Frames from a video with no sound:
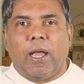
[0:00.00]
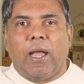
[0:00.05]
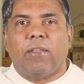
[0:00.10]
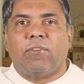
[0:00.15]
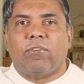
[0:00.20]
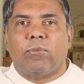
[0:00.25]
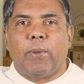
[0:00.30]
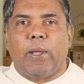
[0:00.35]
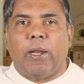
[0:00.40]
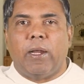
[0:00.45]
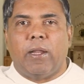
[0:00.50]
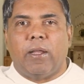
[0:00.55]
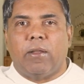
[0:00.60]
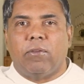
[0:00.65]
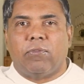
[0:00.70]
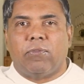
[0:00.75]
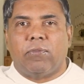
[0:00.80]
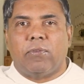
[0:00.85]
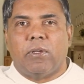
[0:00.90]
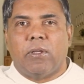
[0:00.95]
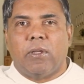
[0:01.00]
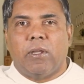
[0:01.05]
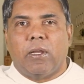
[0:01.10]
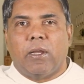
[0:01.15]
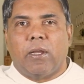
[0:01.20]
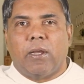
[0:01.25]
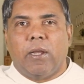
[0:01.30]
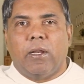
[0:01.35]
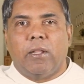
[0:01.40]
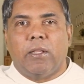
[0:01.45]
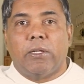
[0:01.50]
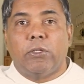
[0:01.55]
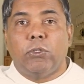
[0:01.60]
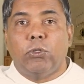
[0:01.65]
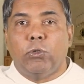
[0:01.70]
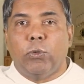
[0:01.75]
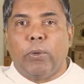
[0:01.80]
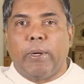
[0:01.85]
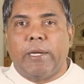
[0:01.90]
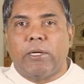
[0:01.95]
as well as in the
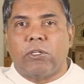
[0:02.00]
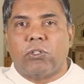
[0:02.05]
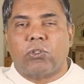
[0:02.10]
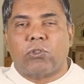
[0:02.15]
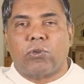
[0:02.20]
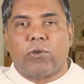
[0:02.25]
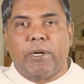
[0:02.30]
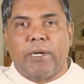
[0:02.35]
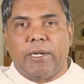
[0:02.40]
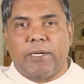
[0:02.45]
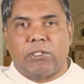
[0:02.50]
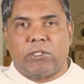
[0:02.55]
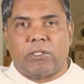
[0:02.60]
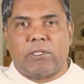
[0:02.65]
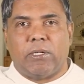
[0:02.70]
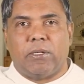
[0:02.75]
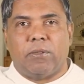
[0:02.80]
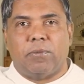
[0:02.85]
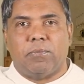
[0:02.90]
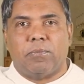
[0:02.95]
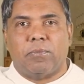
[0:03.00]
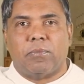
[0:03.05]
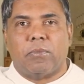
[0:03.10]
Jewish tradition,